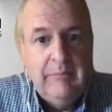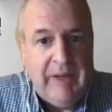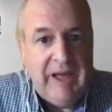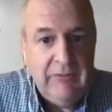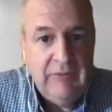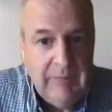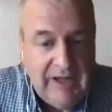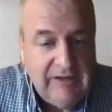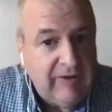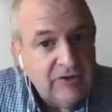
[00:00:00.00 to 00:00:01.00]
Battery
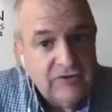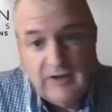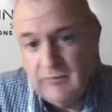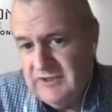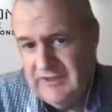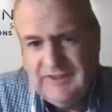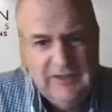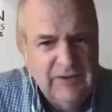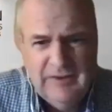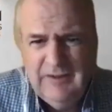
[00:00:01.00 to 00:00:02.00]
manufacturing, I was
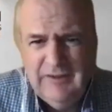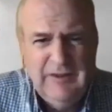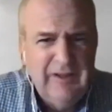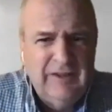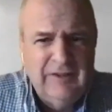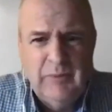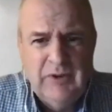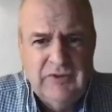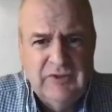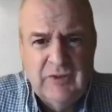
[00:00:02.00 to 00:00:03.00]
listening to an, another
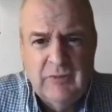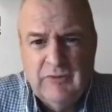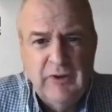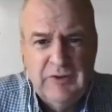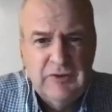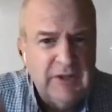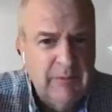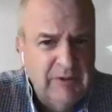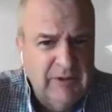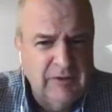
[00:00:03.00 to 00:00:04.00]
presentation, it was very interesting
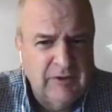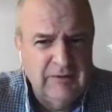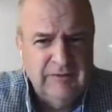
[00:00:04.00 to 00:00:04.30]
about another,